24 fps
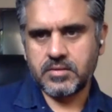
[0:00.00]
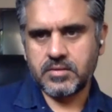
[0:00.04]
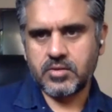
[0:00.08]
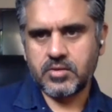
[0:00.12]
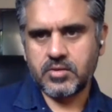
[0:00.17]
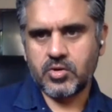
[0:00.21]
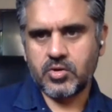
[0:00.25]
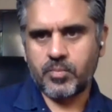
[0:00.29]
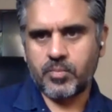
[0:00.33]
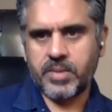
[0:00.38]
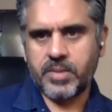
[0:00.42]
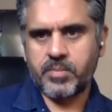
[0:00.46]

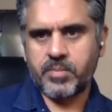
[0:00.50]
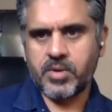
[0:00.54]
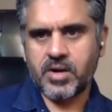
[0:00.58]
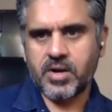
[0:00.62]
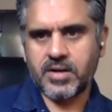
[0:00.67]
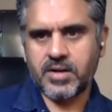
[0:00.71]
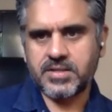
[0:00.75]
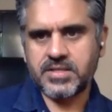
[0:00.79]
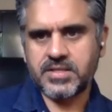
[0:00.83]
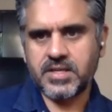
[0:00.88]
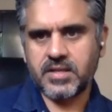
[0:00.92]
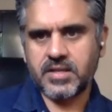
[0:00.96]
people
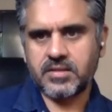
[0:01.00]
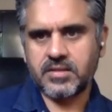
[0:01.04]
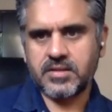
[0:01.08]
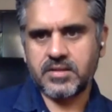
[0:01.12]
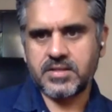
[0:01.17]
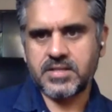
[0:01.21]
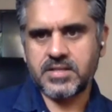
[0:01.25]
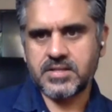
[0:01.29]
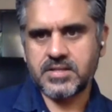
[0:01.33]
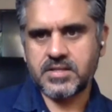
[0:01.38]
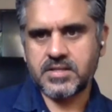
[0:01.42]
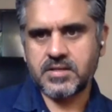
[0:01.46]
are seeing
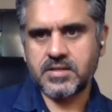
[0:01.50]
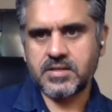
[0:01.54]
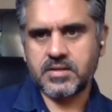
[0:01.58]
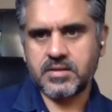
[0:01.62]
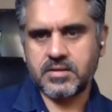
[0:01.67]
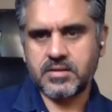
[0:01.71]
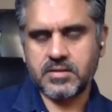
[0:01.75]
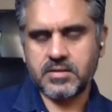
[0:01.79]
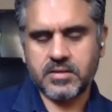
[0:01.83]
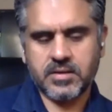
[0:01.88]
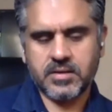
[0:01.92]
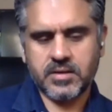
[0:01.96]
this as
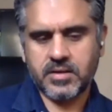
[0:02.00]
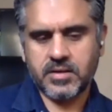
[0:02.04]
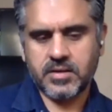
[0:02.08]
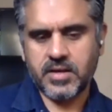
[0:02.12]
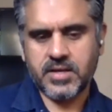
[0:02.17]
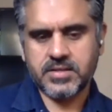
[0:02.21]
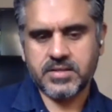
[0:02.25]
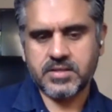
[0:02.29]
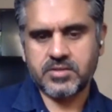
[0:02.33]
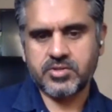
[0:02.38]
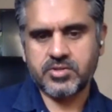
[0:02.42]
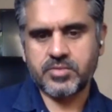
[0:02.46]

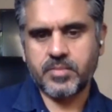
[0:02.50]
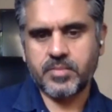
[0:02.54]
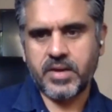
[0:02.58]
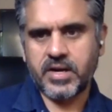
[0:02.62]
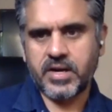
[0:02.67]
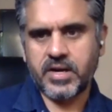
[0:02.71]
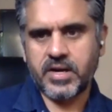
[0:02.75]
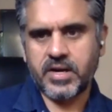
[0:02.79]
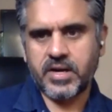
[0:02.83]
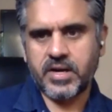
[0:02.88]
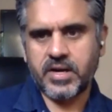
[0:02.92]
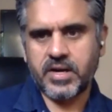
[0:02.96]
a
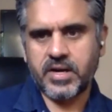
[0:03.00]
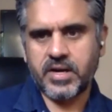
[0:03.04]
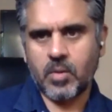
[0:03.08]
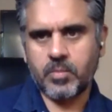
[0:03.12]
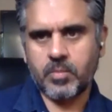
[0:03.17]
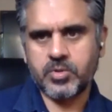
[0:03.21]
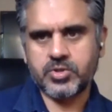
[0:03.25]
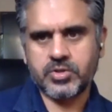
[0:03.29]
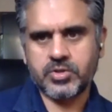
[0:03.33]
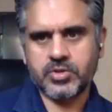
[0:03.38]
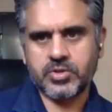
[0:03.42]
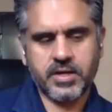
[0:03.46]
tremendous
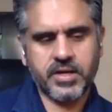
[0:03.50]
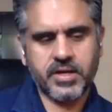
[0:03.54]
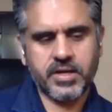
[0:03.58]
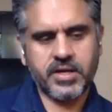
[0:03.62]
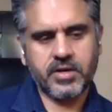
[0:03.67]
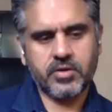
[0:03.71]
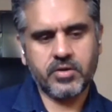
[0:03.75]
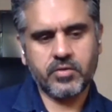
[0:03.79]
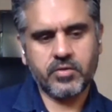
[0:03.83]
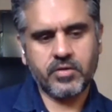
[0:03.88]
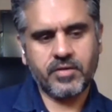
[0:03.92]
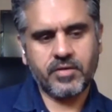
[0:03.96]
opportunity
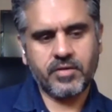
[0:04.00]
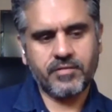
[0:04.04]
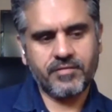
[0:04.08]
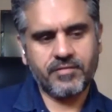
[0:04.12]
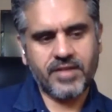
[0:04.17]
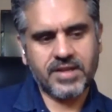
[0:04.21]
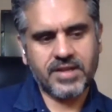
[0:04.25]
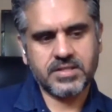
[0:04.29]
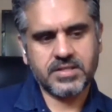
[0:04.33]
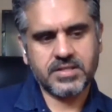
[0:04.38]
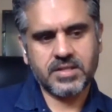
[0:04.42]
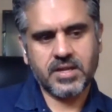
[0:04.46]
to
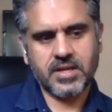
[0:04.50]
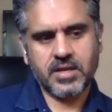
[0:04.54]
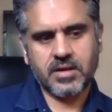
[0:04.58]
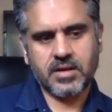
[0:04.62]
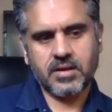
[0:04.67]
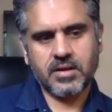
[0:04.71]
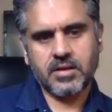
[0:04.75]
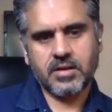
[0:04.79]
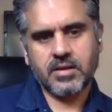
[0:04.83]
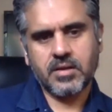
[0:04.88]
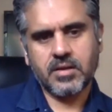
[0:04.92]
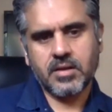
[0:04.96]
invest in.
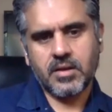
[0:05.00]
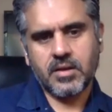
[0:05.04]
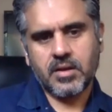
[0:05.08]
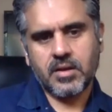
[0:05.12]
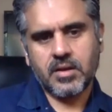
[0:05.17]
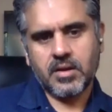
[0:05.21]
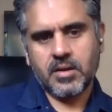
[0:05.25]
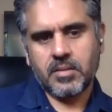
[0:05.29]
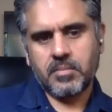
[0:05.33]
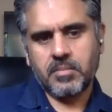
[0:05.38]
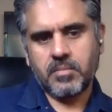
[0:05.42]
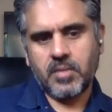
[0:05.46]

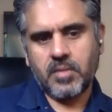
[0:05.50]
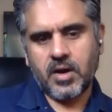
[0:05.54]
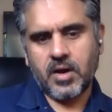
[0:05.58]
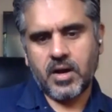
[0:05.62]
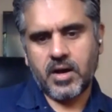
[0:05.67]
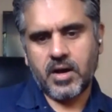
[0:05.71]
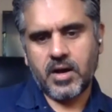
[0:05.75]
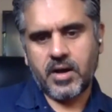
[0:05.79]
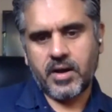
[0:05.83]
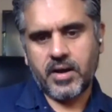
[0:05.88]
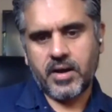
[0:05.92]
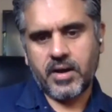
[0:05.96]

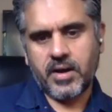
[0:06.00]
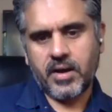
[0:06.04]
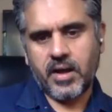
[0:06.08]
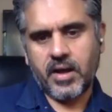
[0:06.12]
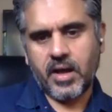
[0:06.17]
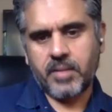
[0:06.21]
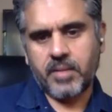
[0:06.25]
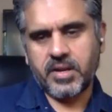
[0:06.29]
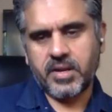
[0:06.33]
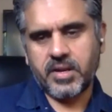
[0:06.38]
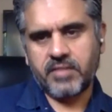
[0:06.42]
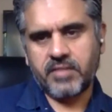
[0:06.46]

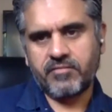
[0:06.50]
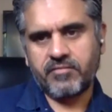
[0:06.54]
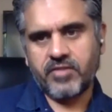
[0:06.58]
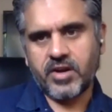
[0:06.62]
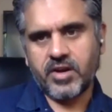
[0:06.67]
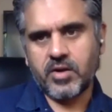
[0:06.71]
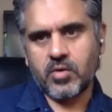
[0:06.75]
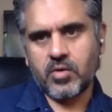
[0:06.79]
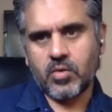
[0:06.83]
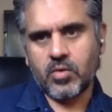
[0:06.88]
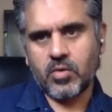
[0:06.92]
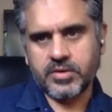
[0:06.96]
I mean, we're
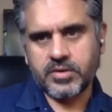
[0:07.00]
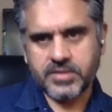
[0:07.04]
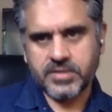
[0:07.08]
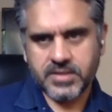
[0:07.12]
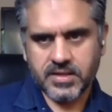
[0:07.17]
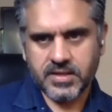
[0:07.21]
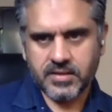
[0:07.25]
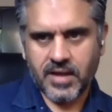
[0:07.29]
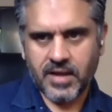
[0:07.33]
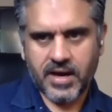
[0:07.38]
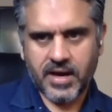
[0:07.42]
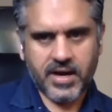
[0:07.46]

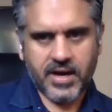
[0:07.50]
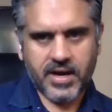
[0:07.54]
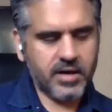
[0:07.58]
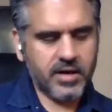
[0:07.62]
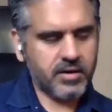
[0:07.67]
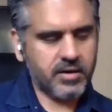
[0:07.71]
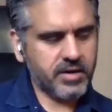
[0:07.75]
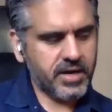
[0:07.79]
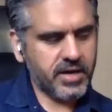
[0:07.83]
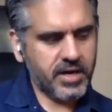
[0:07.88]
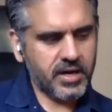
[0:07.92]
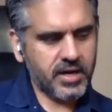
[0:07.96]
noticing that at
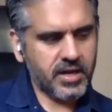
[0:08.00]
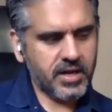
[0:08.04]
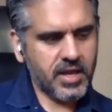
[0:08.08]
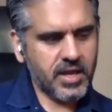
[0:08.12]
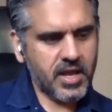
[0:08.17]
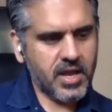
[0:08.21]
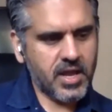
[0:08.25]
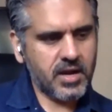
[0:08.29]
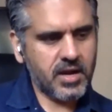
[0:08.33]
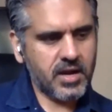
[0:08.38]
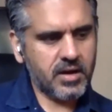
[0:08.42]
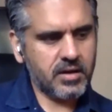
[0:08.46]

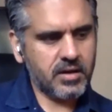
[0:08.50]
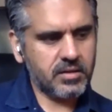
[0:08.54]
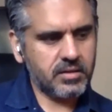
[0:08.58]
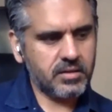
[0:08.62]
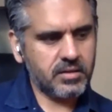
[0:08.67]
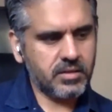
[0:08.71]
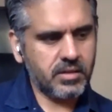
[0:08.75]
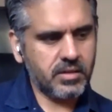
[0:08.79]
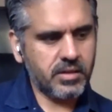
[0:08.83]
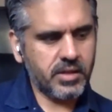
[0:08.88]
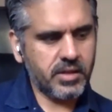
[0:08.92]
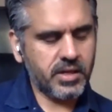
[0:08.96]
RateGain,
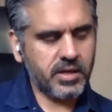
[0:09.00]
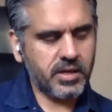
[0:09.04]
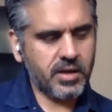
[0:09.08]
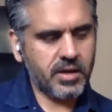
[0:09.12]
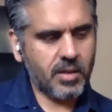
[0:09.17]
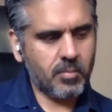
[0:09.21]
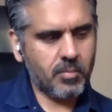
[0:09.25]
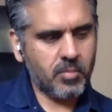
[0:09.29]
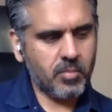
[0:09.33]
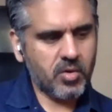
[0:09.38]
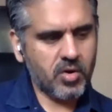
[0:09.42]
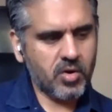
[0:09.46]
the
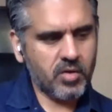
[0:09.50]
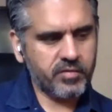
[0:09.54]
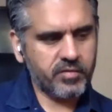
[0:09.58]
number of